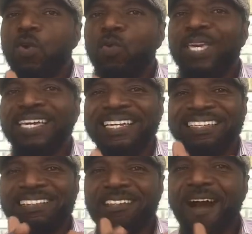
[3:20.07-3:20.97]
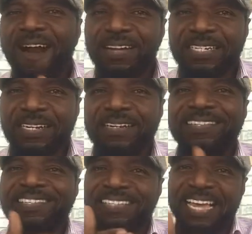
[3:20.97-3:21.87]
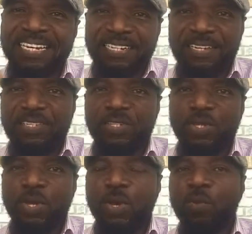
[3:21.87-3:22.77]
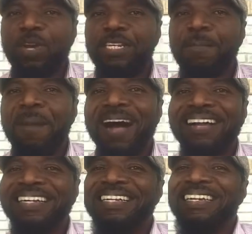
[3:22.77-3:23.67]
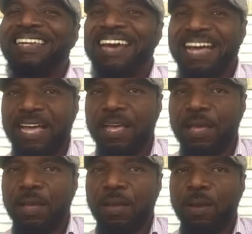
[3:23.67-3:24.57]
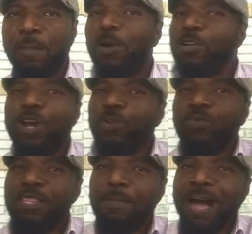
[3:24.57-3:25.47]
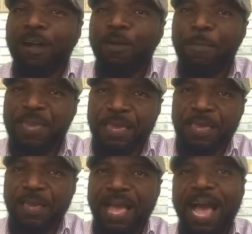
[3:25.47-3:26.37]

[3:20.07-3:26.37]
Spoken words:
we can start a sentence with the marker na, but not with the marker be.